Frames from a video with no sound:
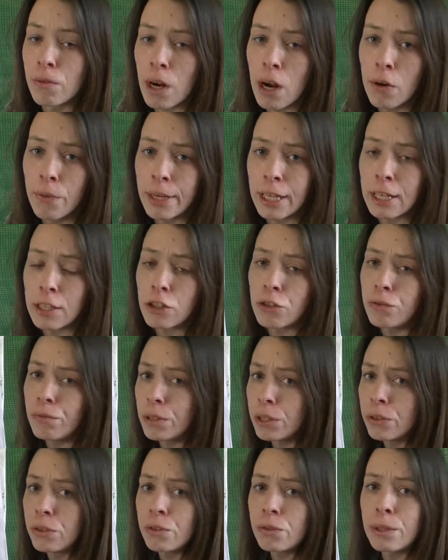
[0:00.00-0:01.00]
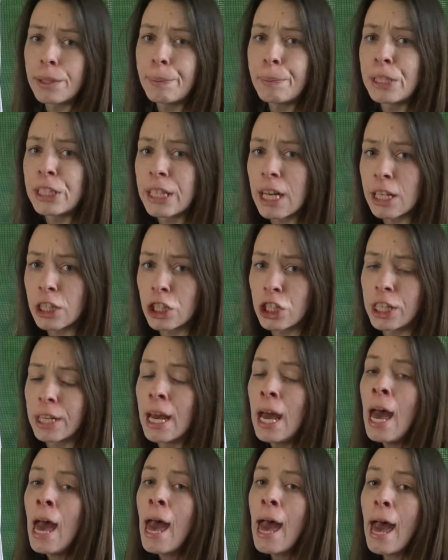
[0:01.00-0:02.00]
growing, its roots, reproduction,
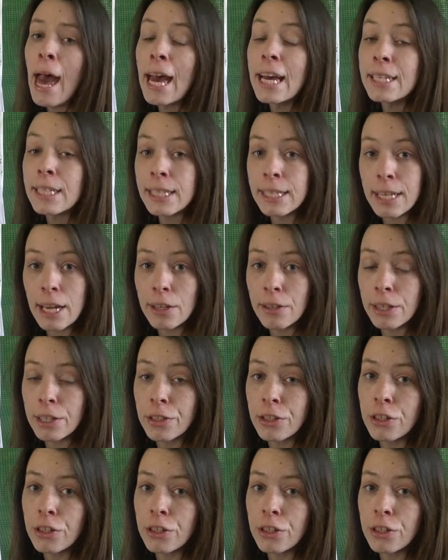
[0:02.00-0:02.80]
etc.